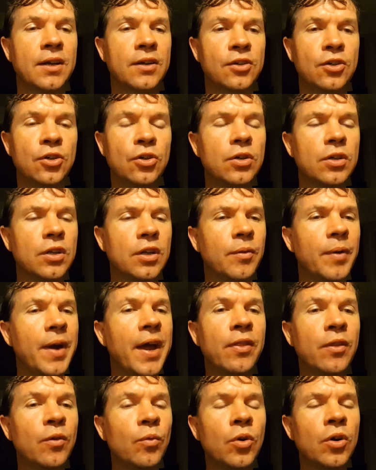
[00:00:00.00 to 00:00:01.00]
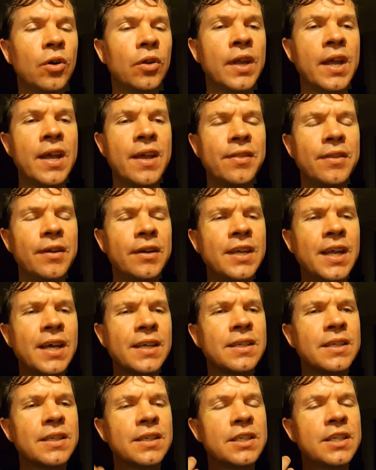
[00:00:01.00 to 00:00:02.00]
Google around the world. There
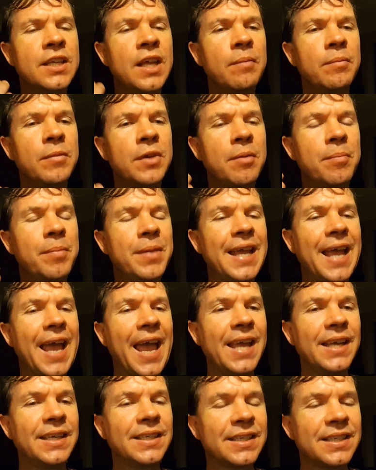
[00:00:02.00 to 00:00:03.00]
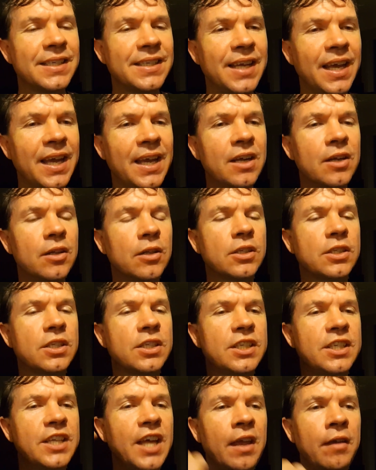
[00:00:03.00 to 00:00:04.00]
doesn't seem to be a single
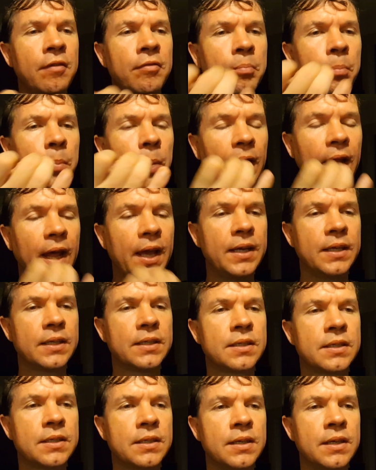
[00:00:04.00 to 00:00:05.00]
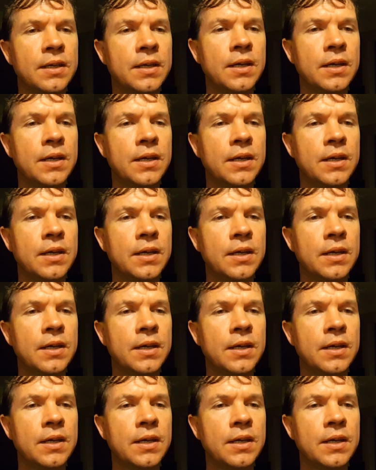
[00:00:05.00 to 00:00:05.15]
safe place